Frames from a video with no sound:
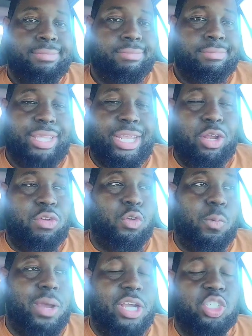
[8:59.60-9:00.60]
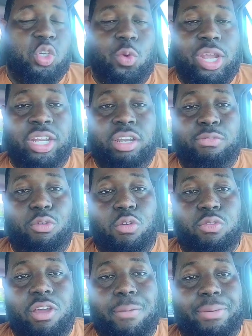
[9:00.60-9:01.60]
they don't do Patrick Queen in a
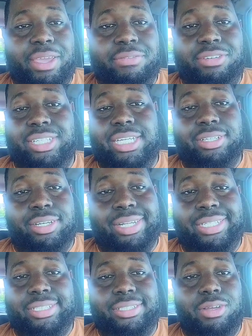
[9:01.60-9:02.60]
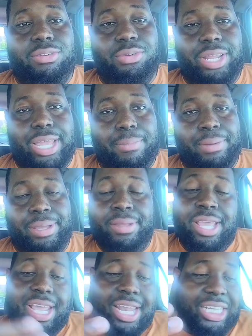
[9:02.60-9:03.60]
fourth-round pick for Chase Young. They just don't do that. But
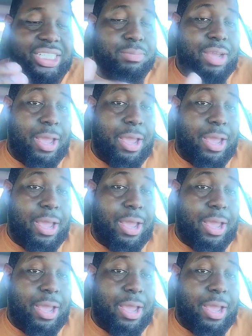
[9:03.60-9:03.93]
that's just my